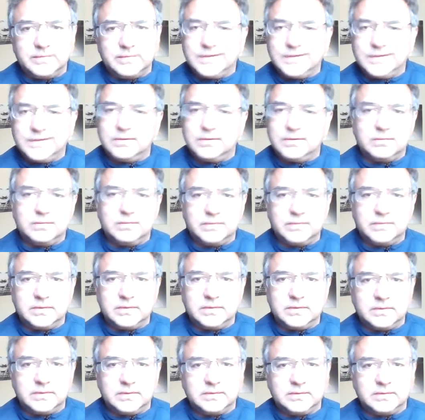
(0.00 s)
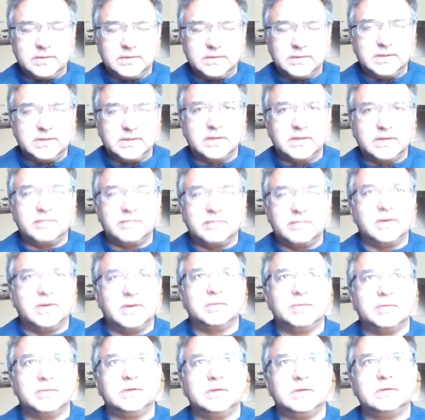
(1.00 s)
No, it's not that kind of
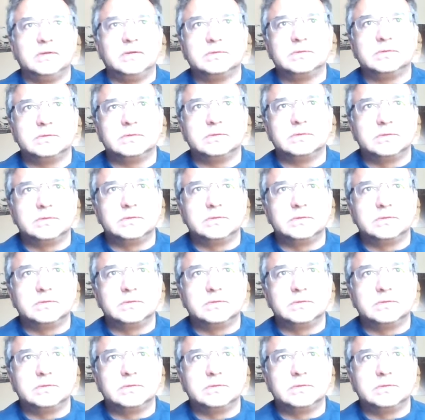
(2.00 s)
fragmentation.